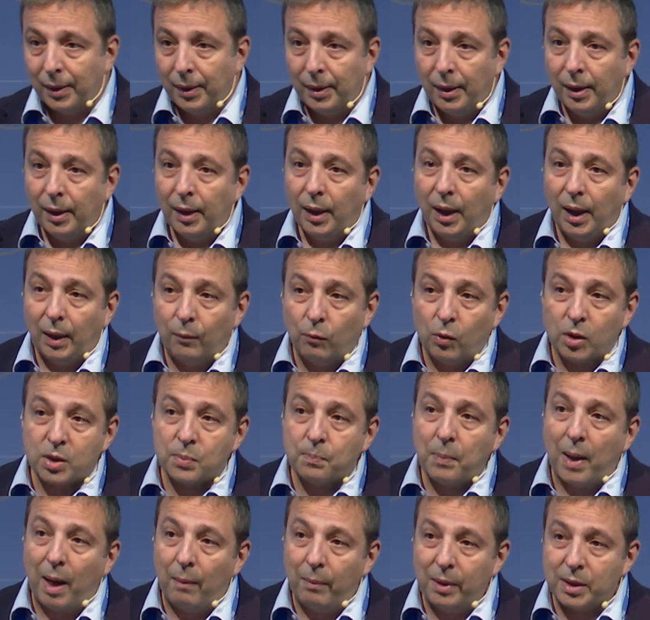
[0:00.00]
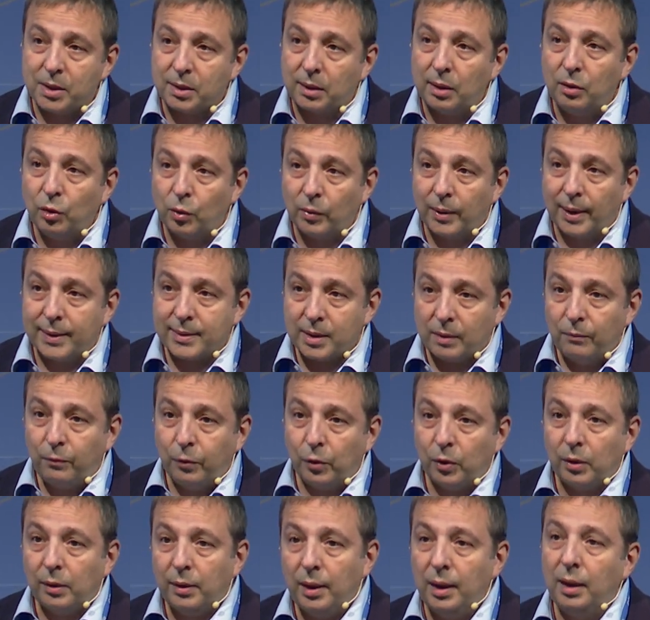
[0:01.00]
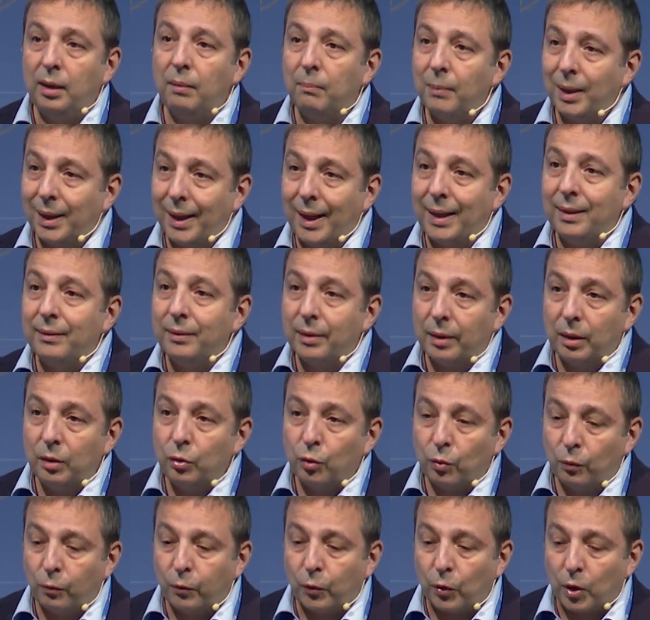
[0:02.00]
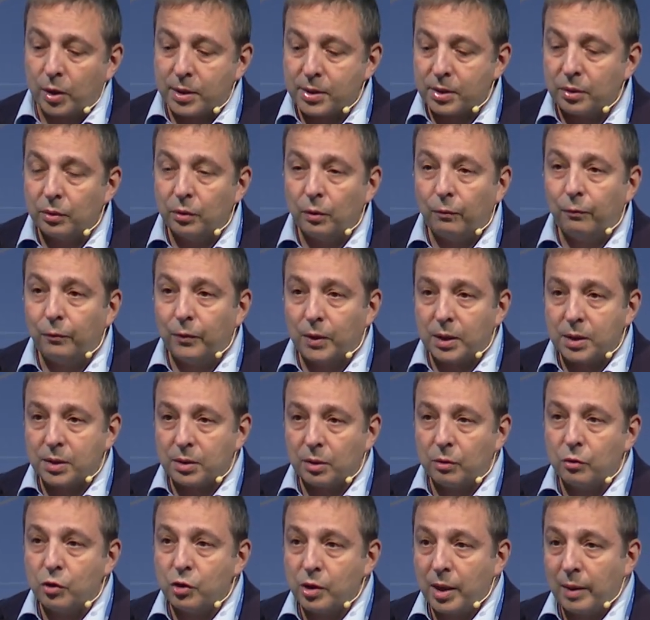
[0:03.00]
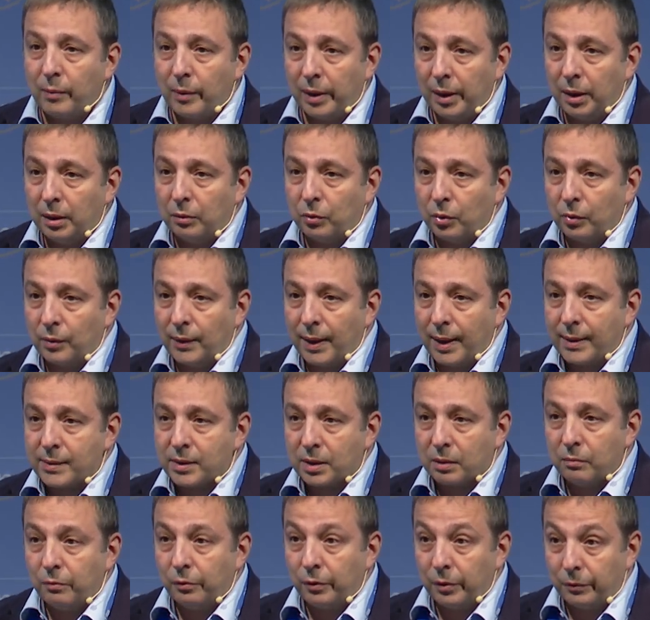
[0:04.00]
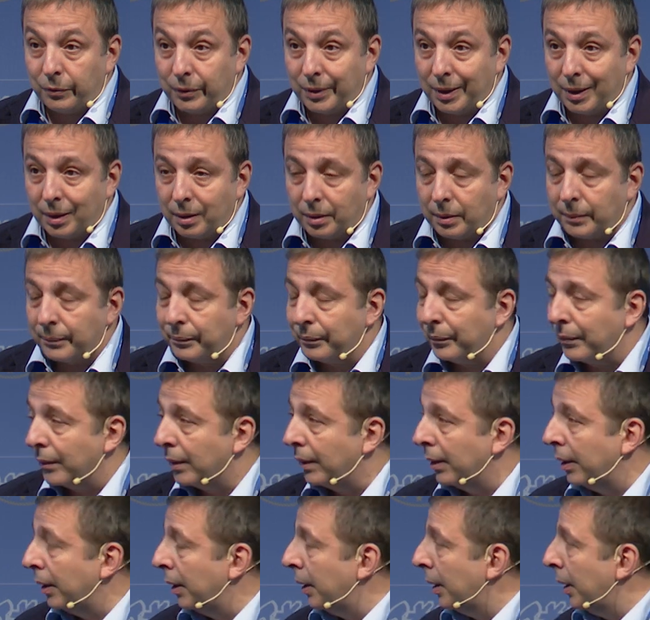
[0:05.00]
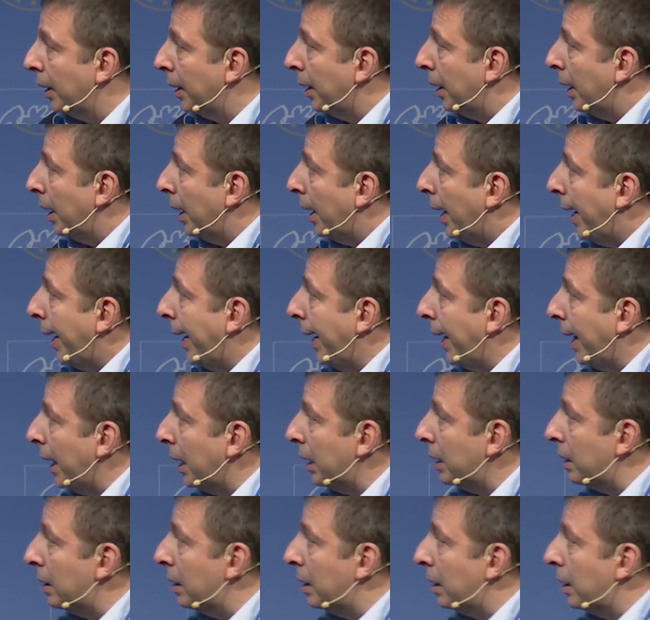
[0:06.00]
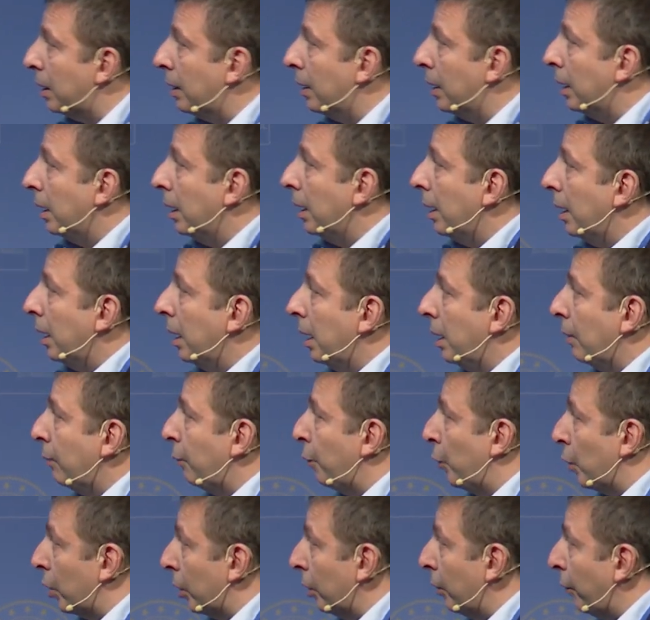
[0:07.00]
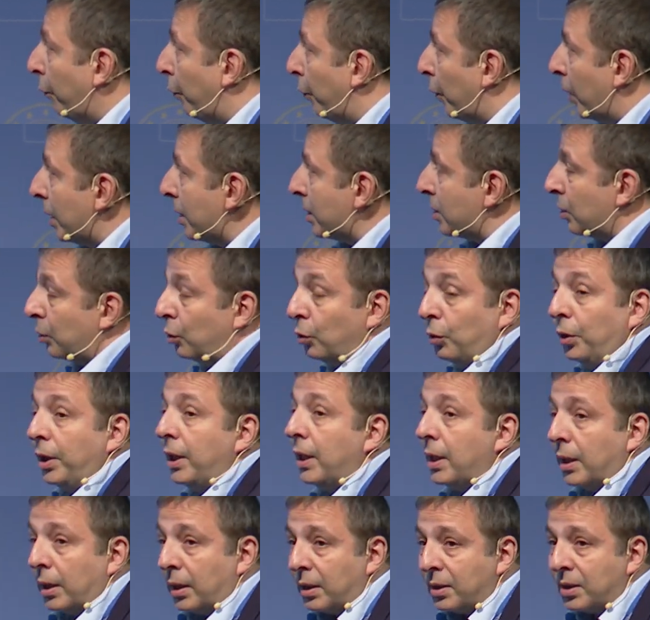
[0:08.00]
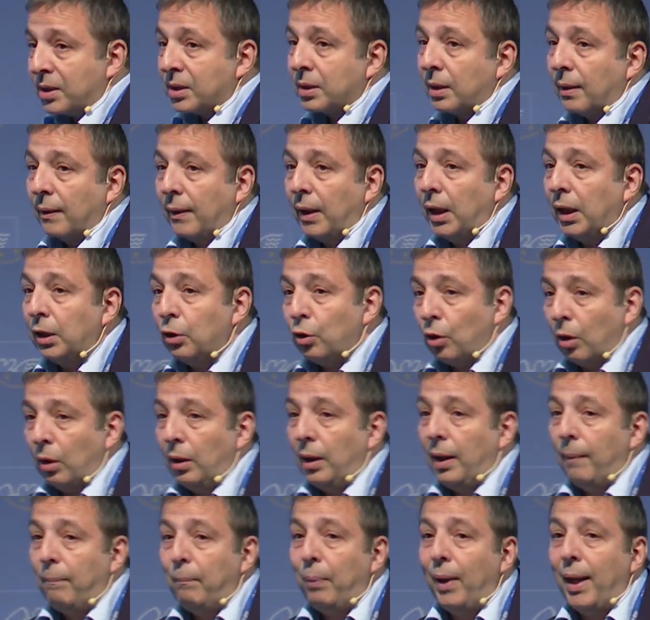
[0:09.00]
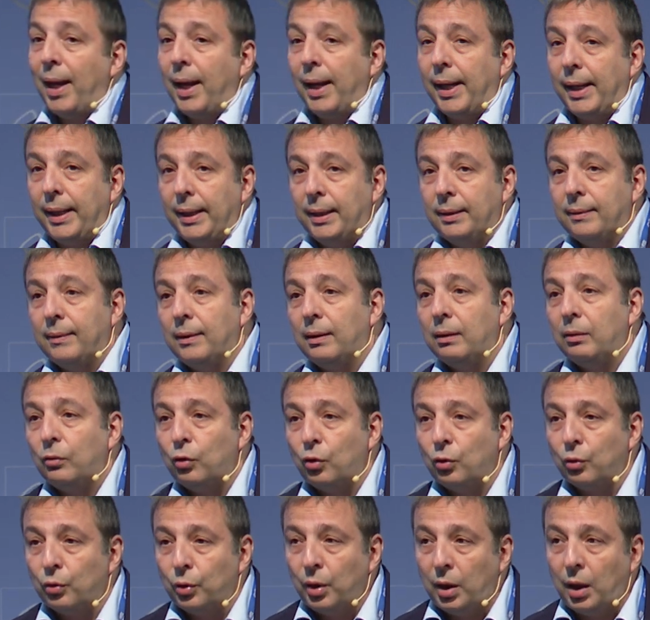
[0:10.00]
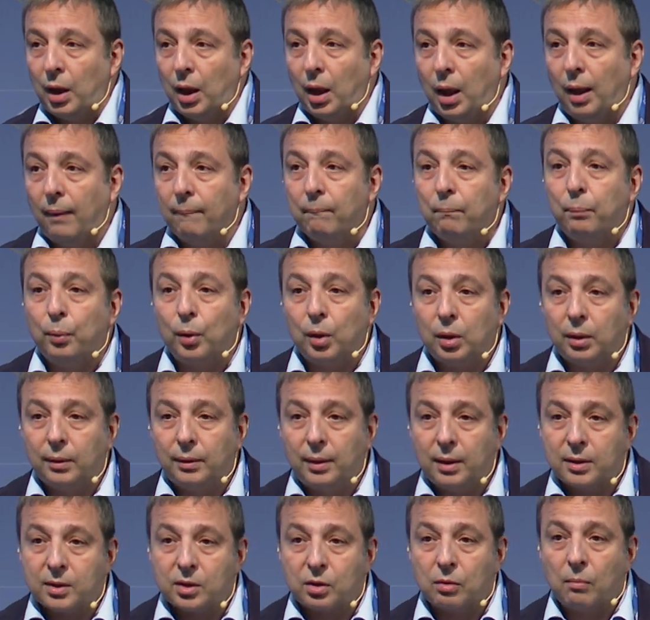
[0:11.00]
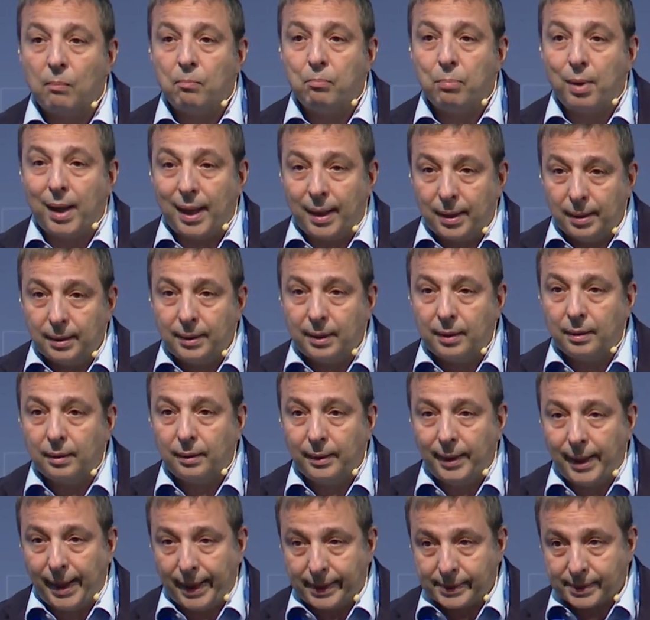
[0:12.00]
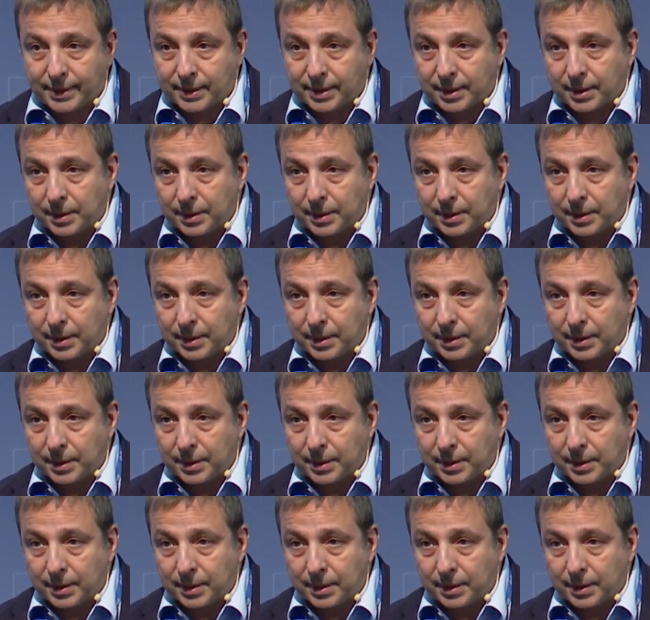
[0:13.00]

It was published in 2014, but entered into force on the 1st of January 2015. And for the first 2 years, it only applied to the importers of bulk gas.